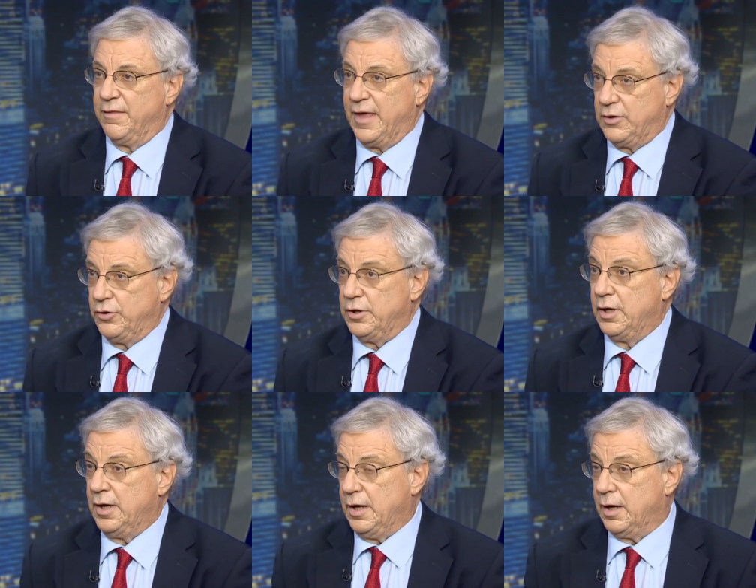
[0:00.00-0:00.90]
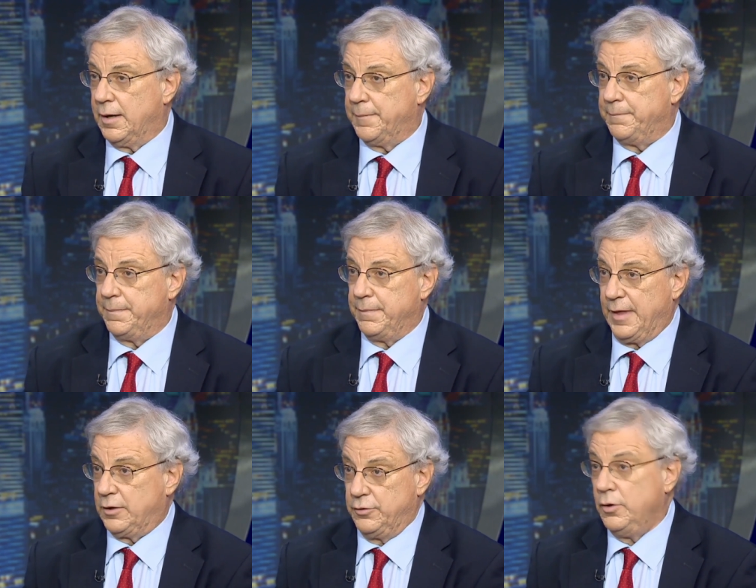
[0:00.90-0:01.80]
they could
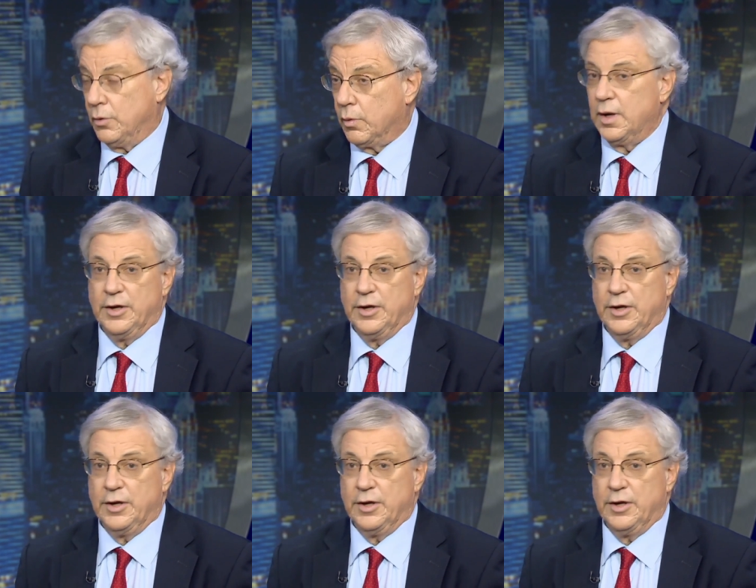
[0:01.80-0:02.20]
do.